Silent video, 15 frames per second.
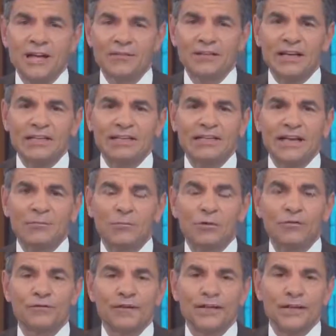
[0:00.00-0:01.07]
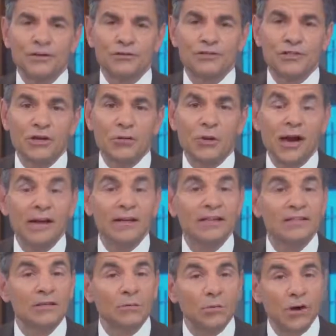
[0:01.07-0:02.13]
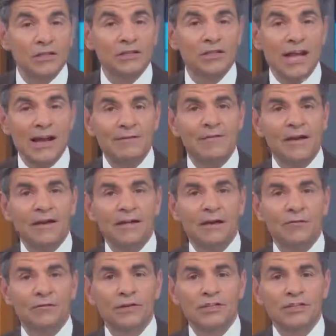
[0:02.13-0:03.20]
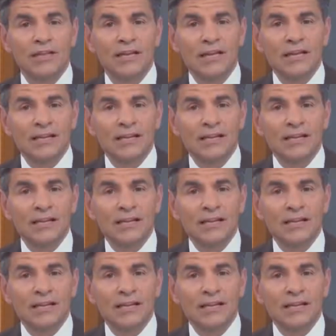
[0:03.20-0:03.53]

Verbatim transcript: If you'd like to get more videos, show highlights, and watch live event coverage,